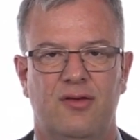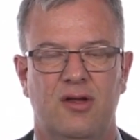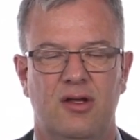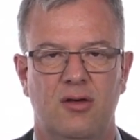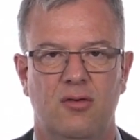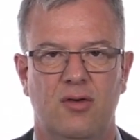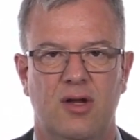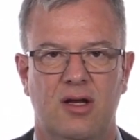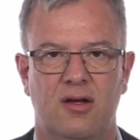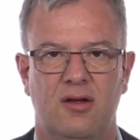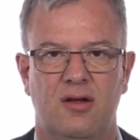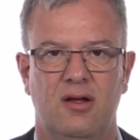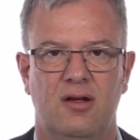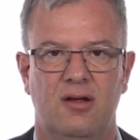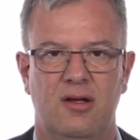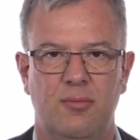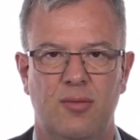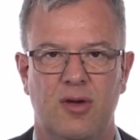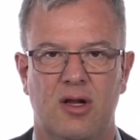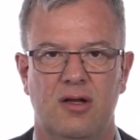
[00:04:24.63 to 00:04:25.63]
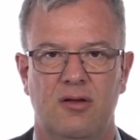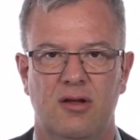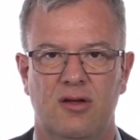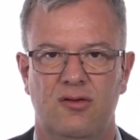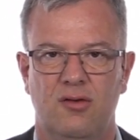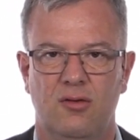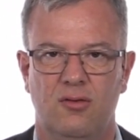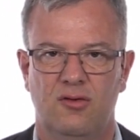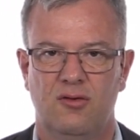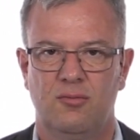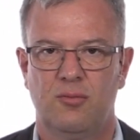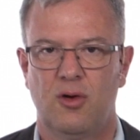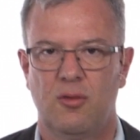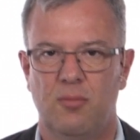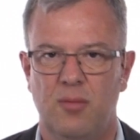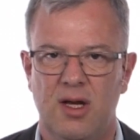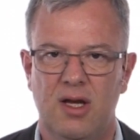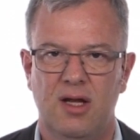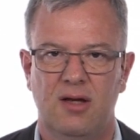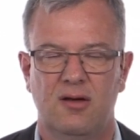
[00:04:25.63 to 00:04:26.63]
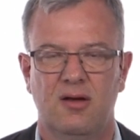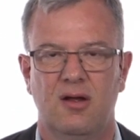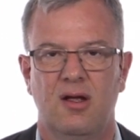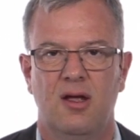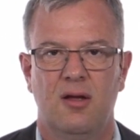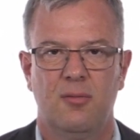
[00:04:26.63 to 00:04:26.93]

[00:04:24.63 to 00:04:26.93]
the unit, typically is used per minute,